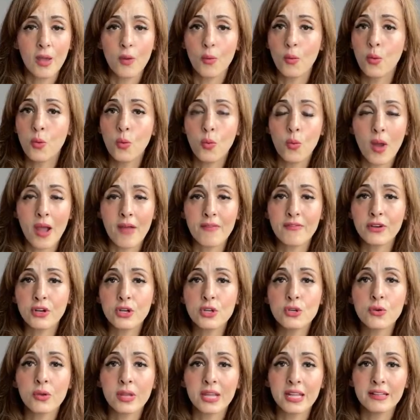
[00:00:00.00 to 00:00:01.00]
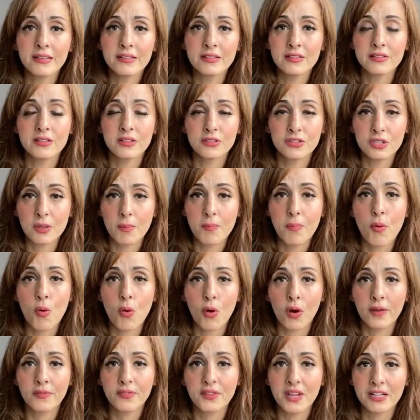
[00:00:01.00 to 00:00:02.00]
Whoever you can
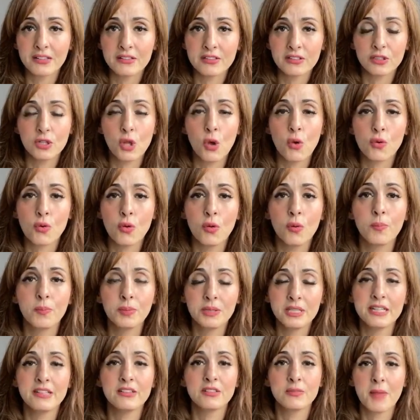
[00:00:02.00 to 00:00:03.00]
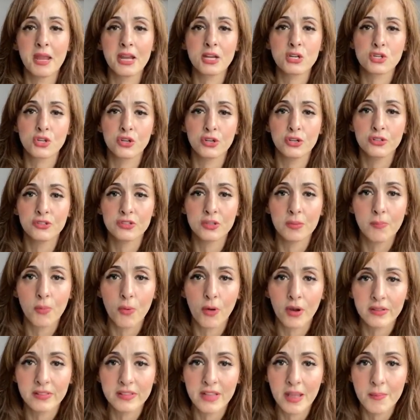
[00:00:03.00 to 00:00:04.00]
support that's local, please make sure you
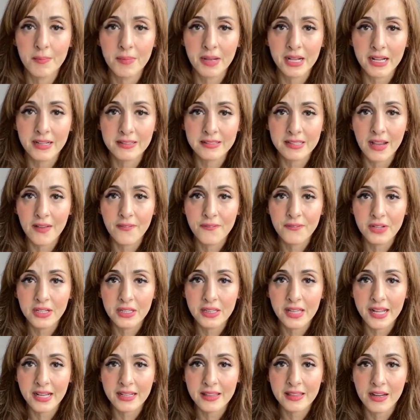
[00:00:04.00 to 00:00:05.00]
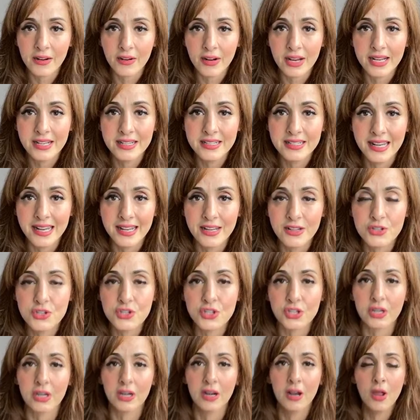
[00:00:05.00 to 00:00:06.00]
support them because I feel like they're in
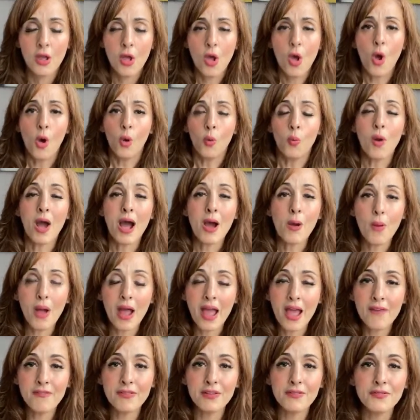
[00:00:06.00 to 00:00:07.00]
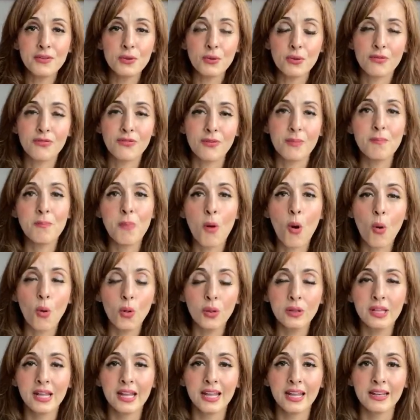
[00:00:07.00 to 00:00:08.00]
danger. Wow, I have a viewer from
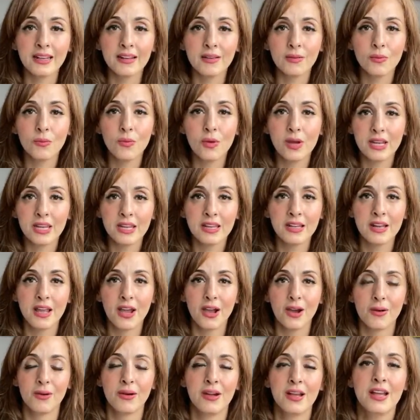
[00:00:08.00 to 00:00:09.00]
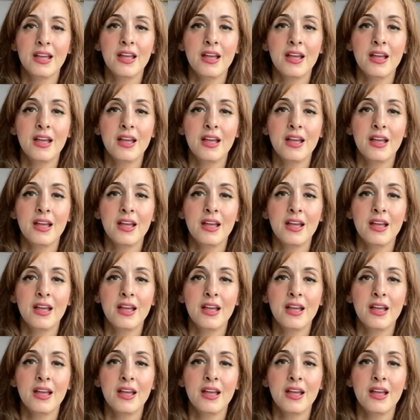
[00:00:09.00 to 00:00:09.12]
Poland. What do you know?